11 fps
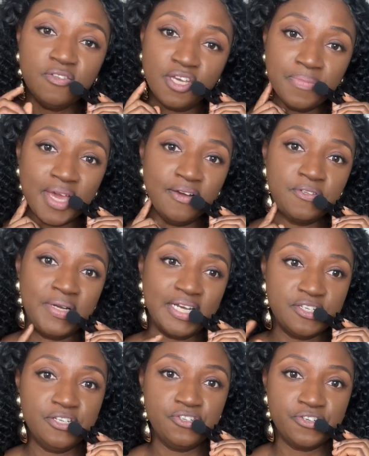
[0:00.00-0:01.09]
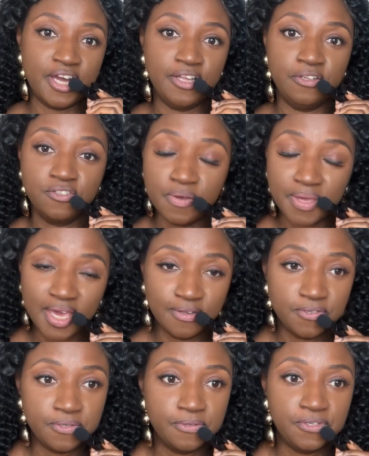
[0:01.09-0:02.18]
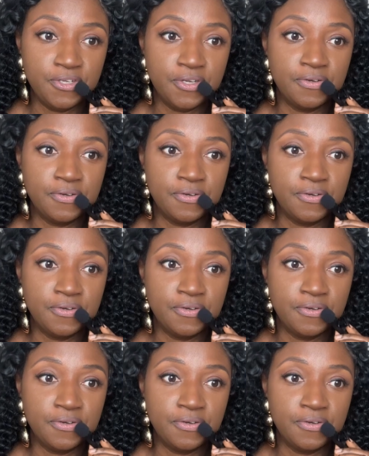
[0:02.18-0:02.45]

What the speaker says: some councils are actually trying. Some councils,